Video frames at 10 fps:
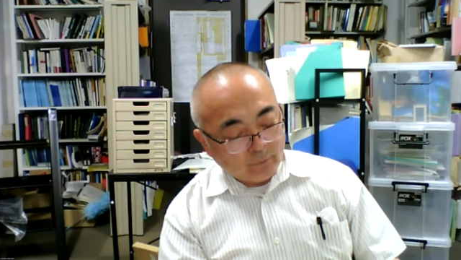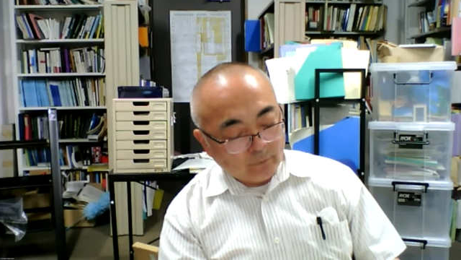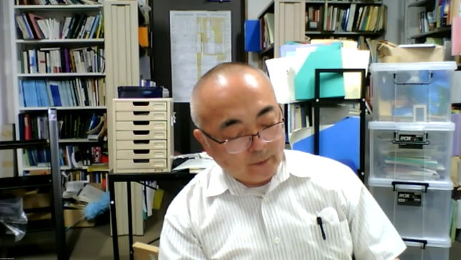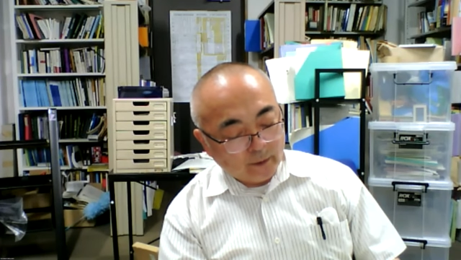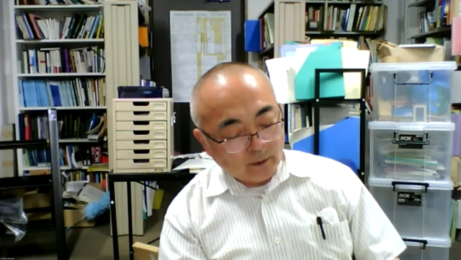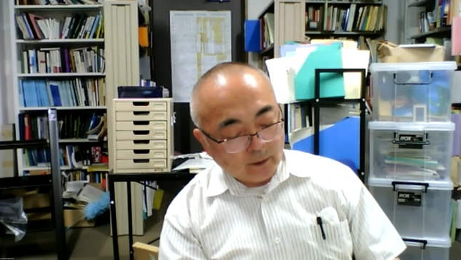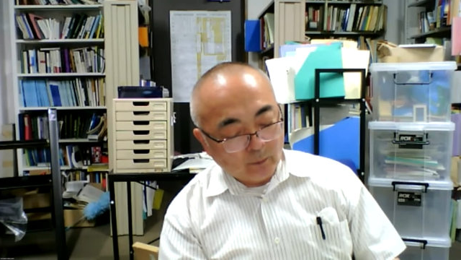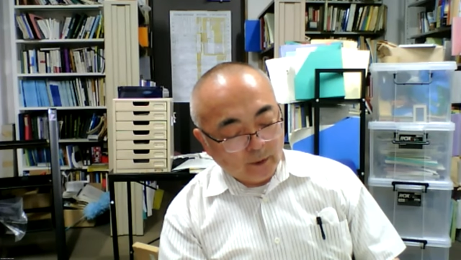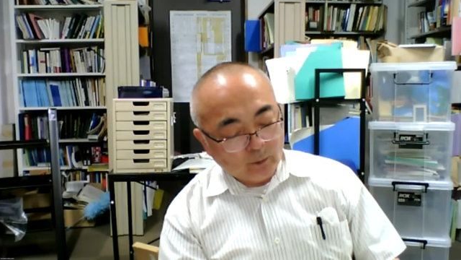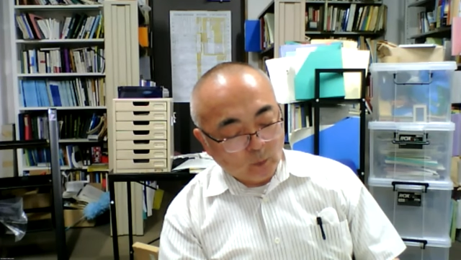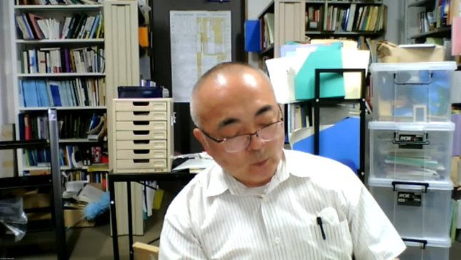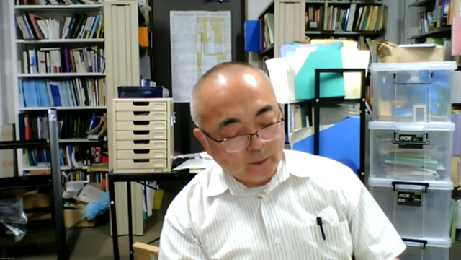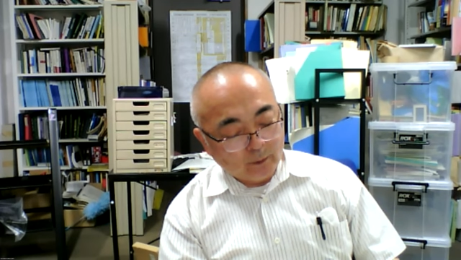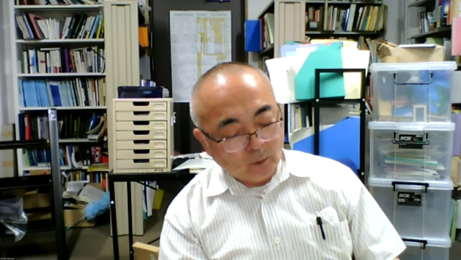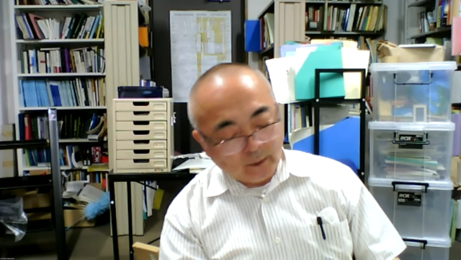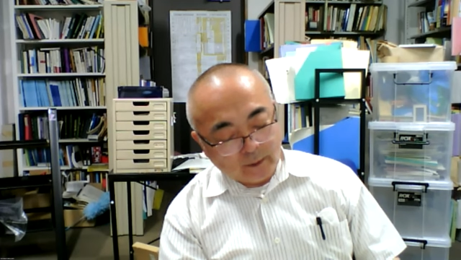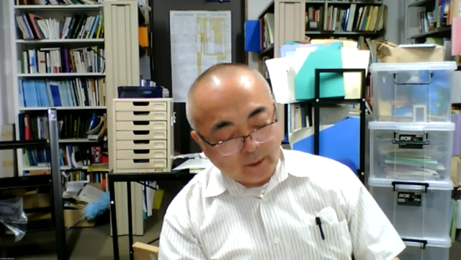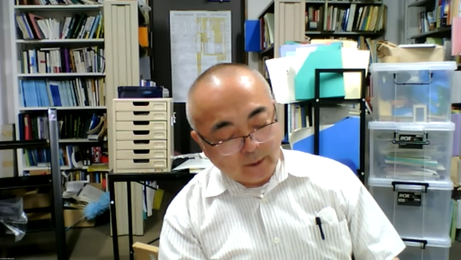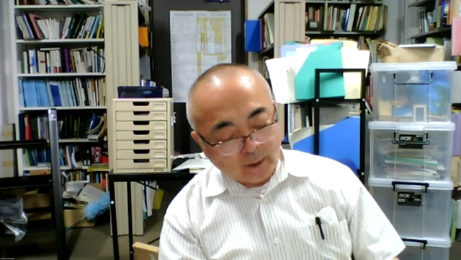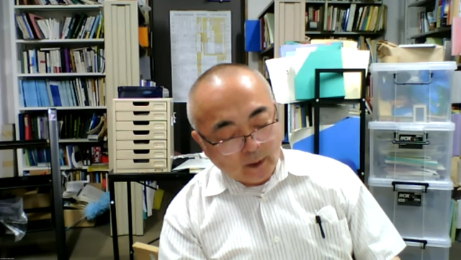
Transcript: referendum in 2020